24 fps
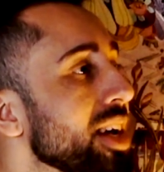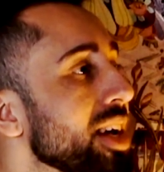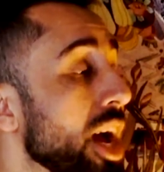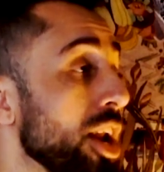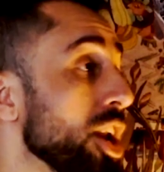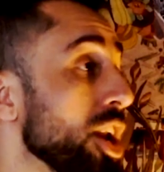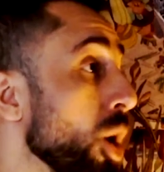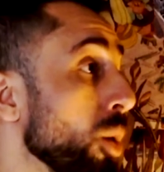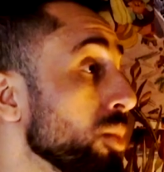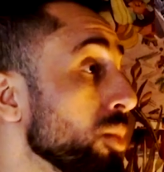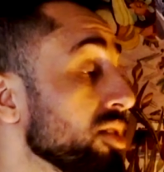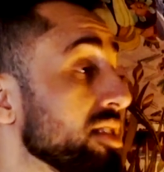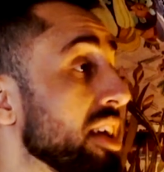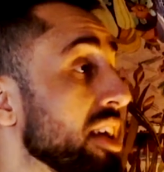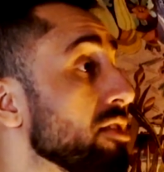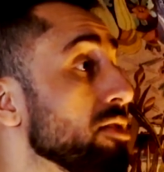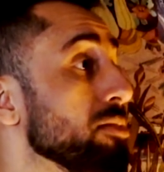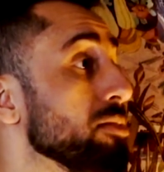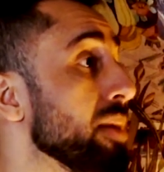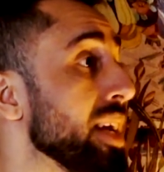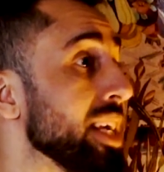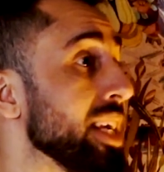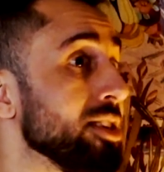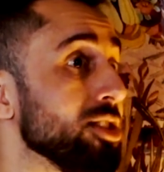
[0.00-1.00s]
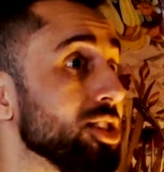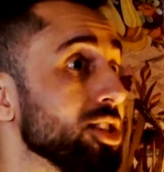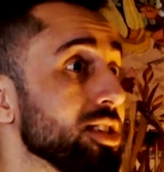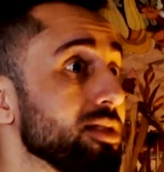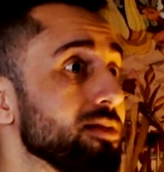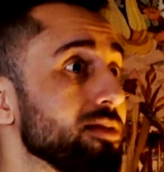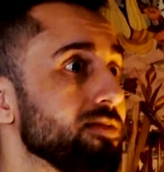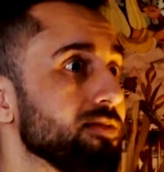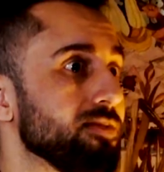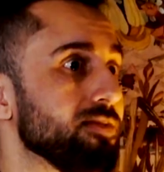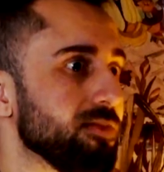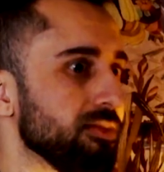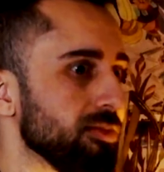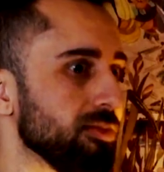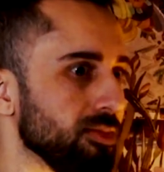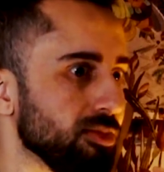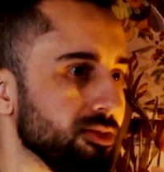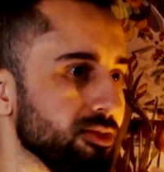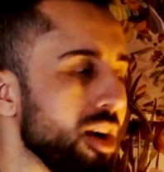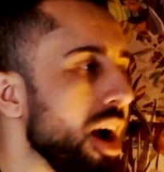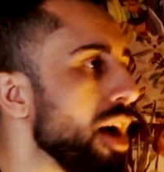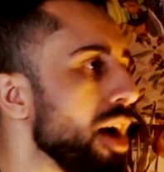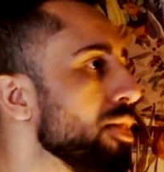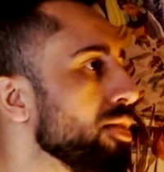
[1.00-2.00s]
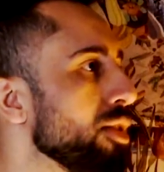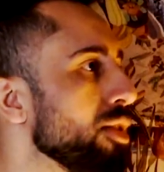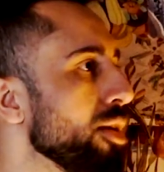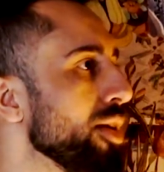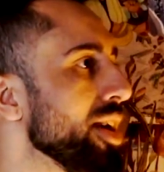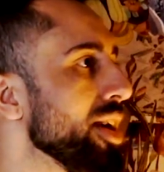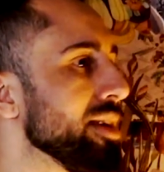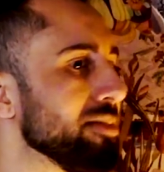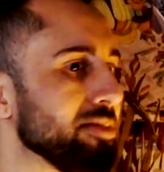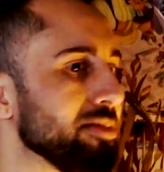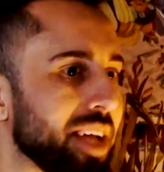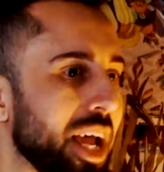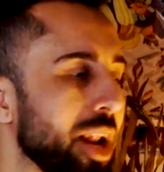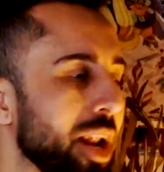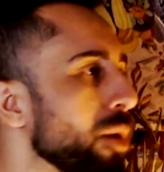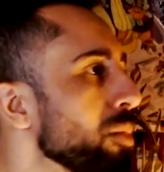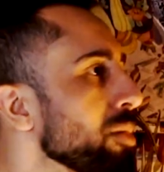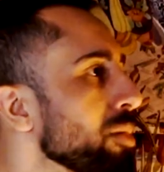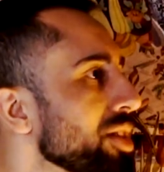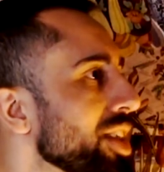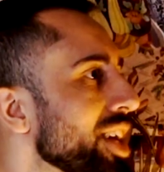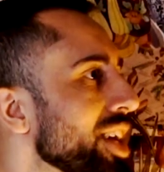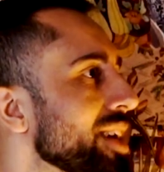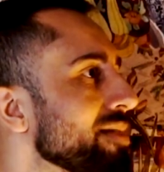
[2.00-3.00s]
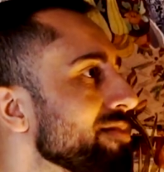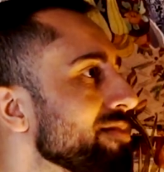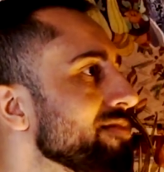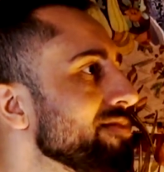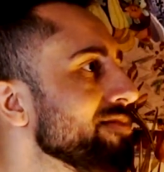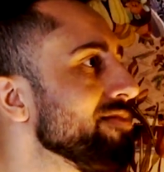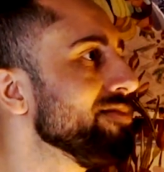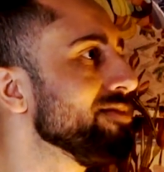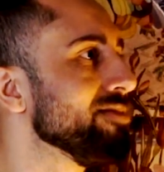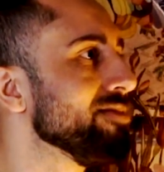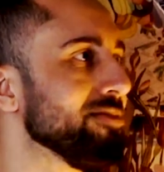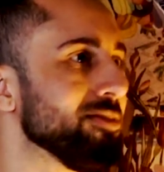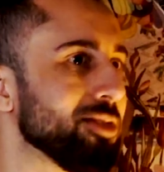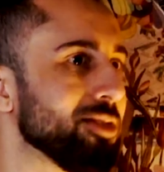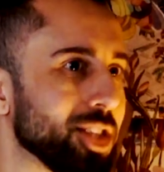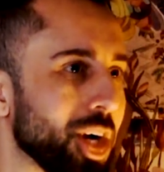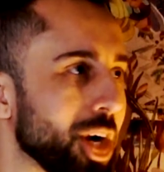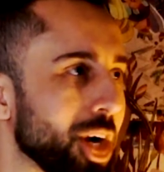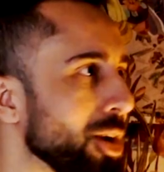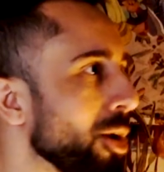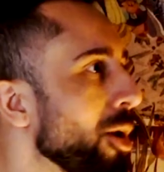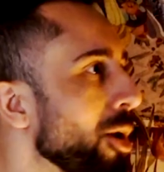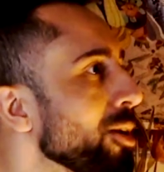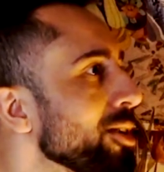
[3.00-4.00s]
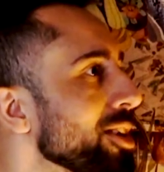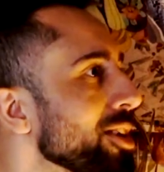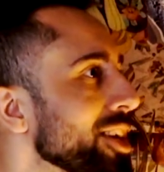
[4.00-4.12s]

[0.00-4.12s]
And no one's has ever been just right through it, get on with it, chuck on,